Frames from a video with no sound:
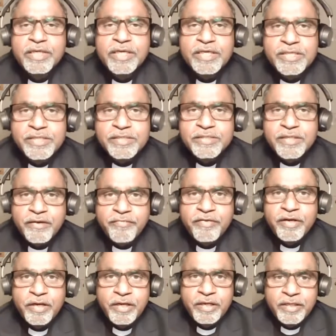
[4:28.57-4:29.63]
is
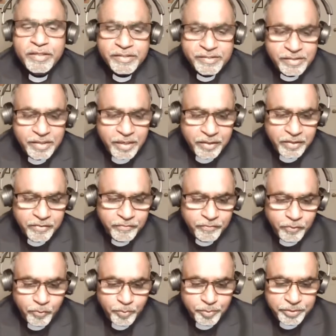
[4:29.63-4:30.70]
definitely a sign of
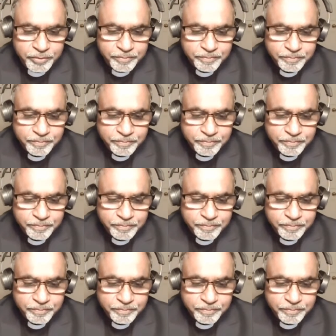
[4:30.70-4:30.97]
hope.